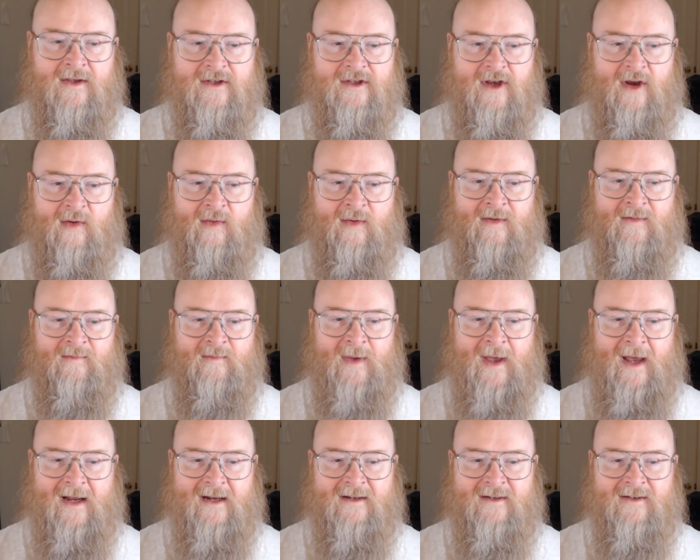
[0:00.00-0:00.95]
So we've
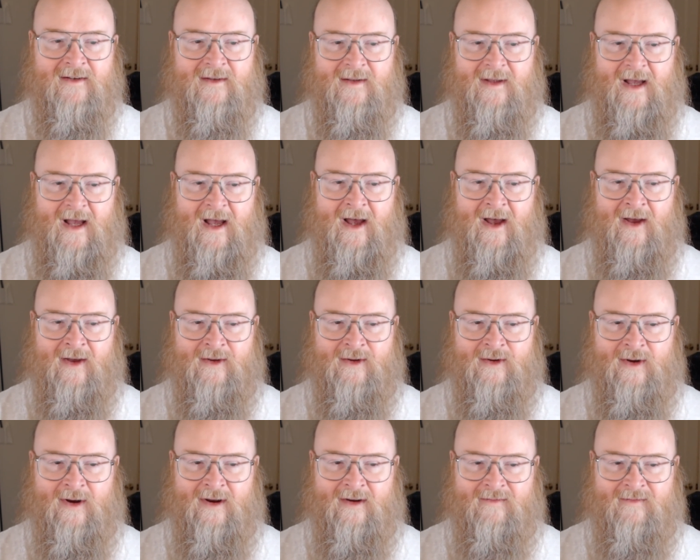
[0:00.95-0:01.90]
picked
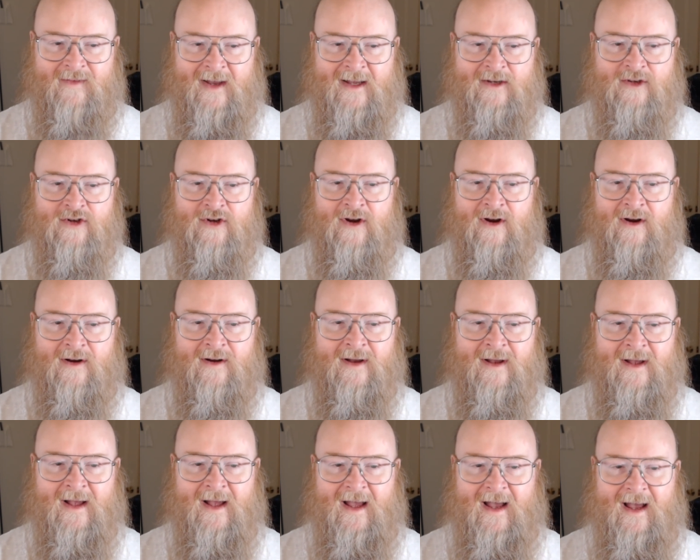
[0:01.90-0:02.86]
your adventure,